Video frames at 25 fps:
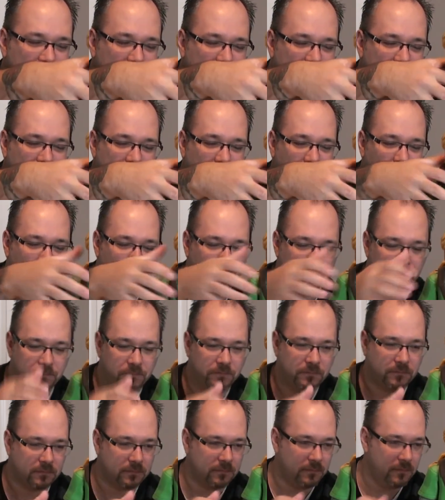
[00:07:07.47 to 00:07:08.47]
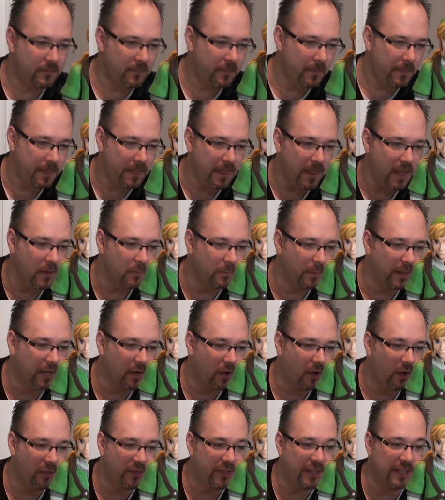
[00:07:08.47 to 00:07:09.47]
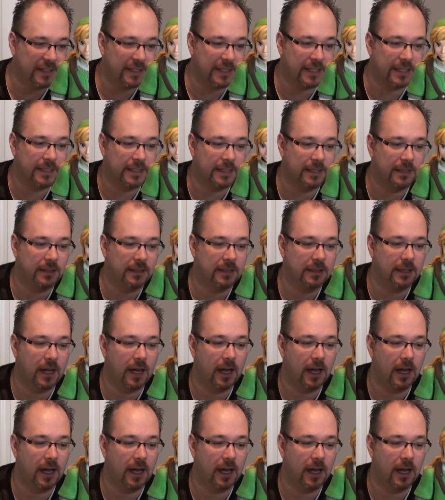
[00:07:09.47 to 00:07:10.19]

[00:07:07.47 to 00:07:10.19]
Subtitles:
So, but all things considered,